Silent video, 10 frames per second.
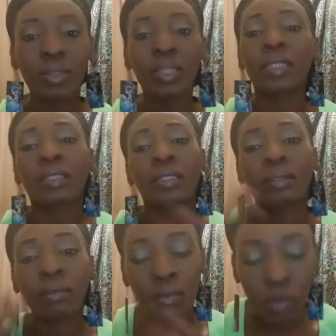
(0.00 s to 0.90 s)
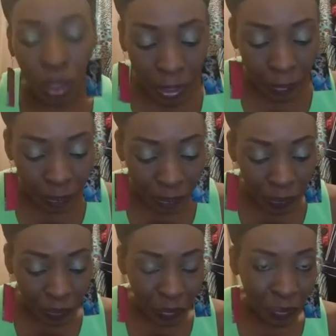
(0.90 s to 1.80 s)
Listen, Kwame,
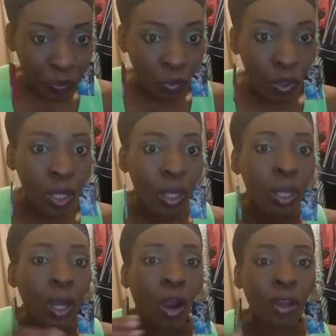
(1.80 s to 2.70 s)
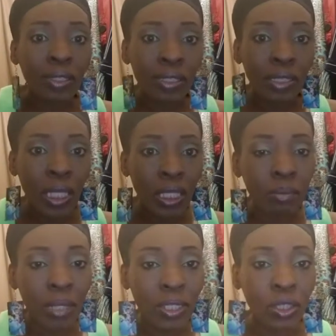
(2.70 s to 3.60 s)
are these text
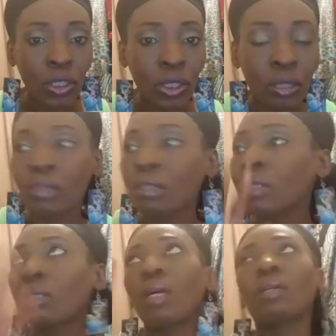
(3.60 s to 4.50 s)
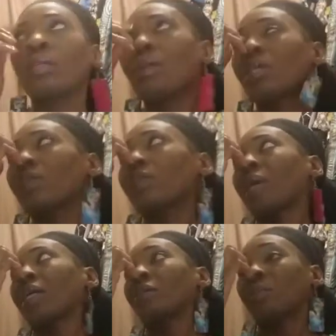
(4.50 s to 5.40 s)
messages? It don't even
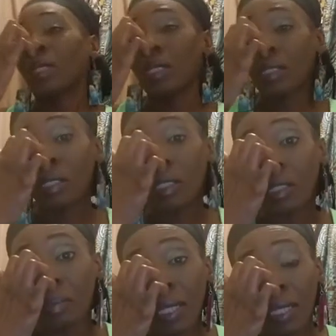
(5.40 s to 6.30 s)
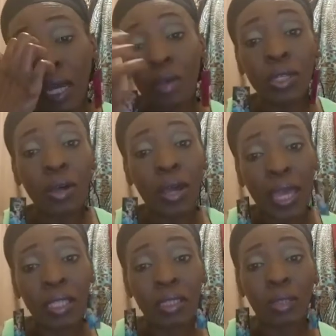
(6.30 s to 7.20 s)
matter, because it's making. I was gonna
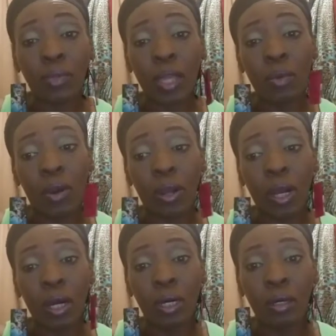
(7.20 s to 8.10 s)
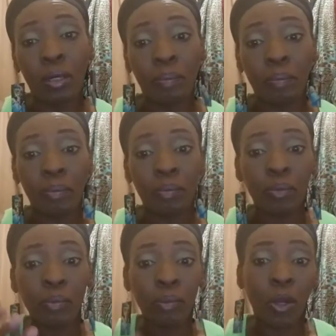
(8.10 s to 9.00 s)
ask if they were
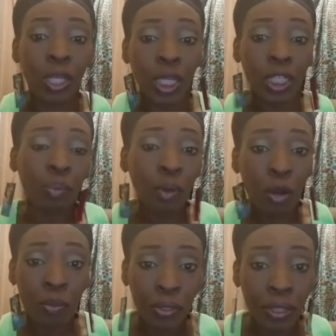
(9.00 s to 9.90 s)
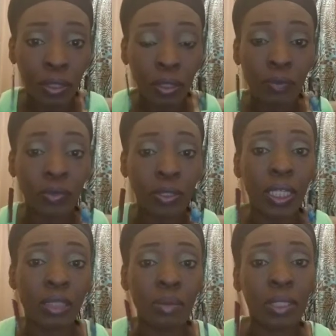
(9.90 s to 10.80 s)
inappropriate, if the
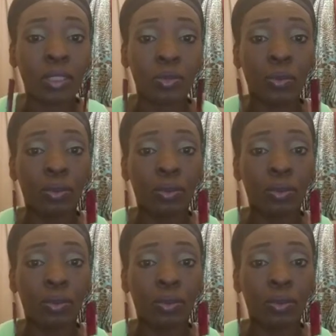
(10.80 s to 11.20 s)
text messages